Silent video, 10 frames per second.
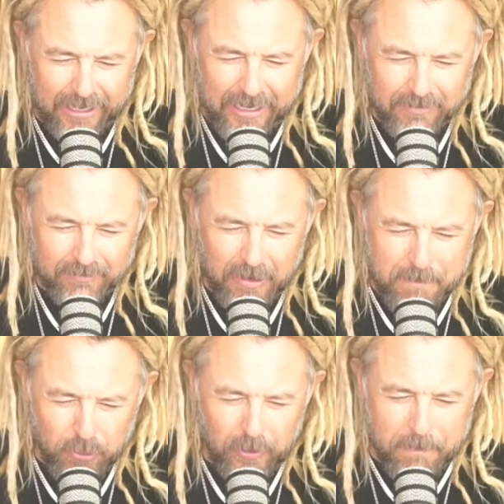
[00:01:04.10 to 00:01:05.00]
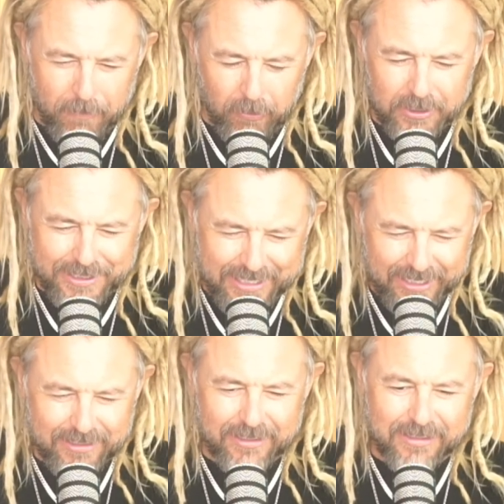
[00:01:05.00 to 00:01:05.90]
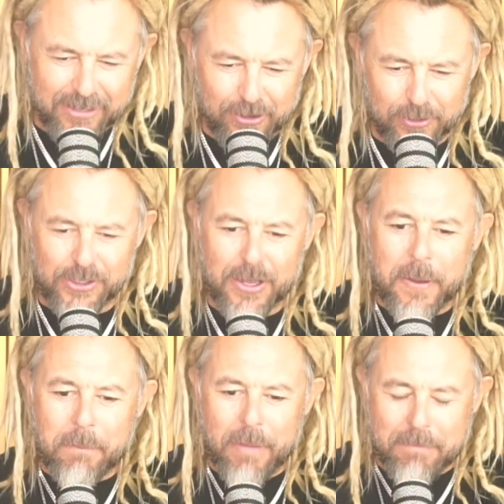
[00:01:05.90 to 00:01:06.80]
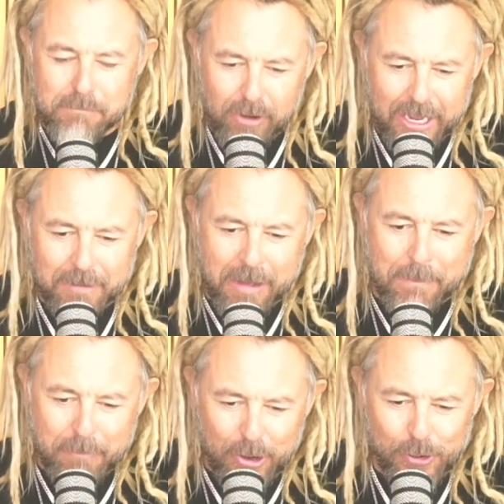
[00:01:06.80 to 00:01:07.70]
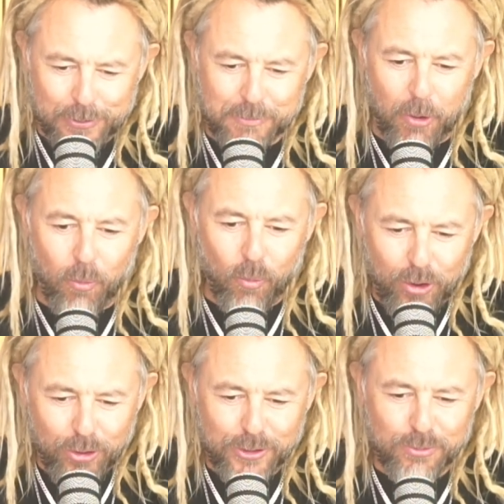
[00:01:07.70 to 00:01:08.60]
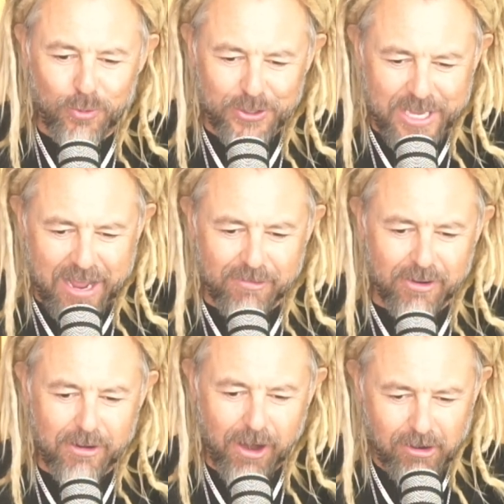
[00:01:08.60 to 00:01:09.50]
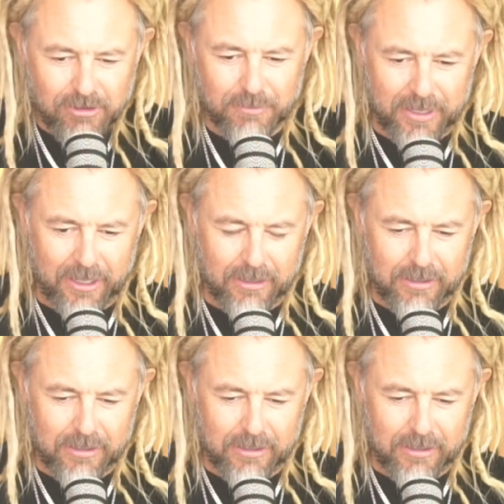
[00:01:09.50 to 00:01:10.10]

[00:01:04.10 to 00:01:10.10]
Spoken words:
and I broke apart, sticks and stones may break my bones, but words will never hurt me.